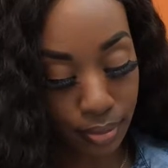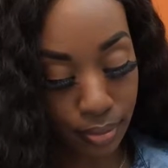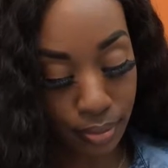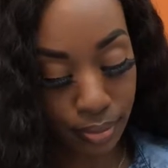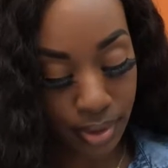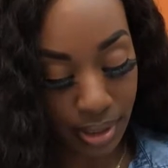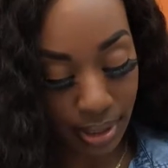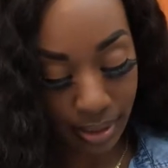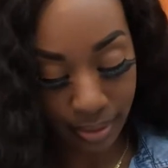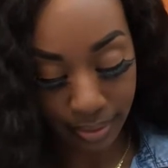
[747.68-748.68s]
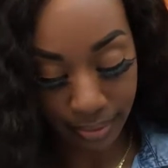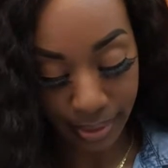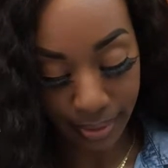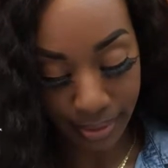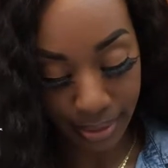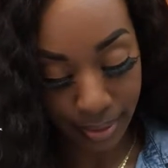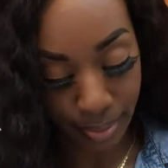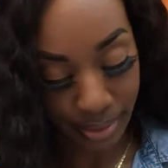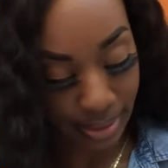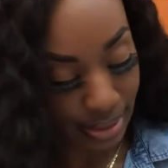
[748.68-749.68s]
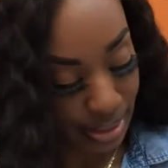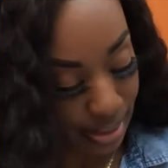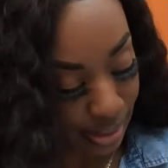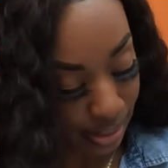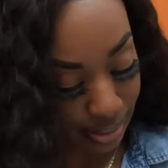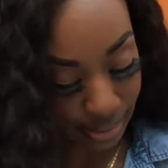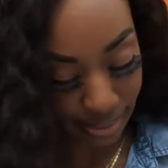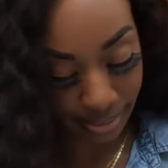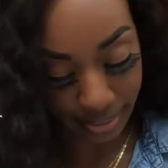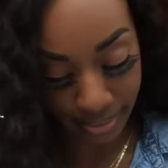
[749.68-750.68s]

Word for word: Ooh, child. I don't know how to put this together now.